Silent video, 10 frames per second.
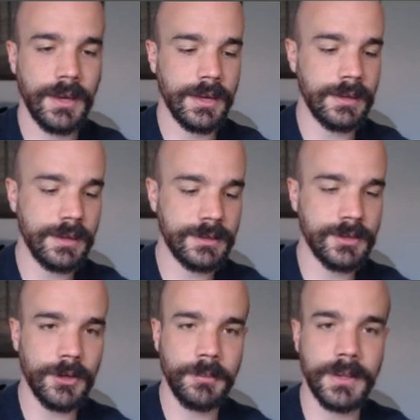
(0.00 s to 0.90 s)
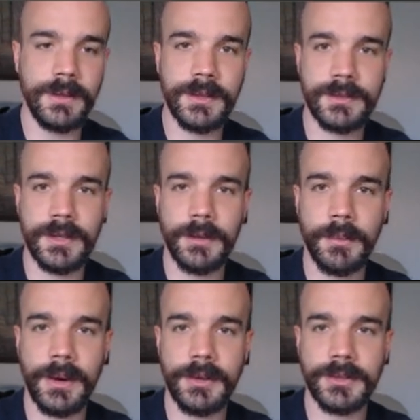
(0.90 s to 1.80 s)
And let's open this in a
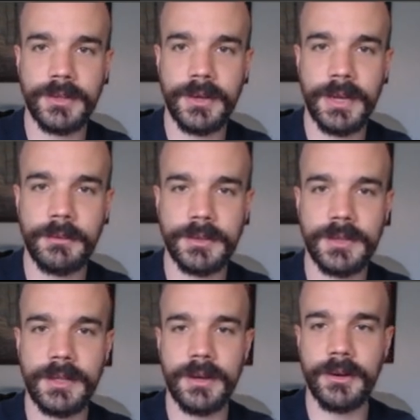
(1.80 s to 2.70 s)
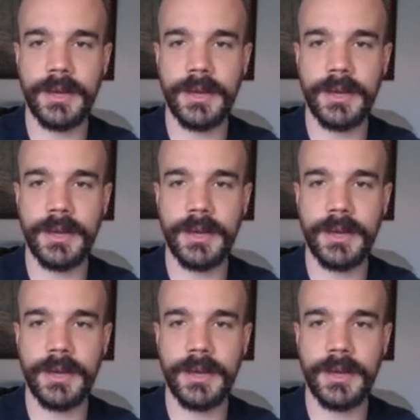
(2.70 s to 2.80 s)
browser and we'll see that,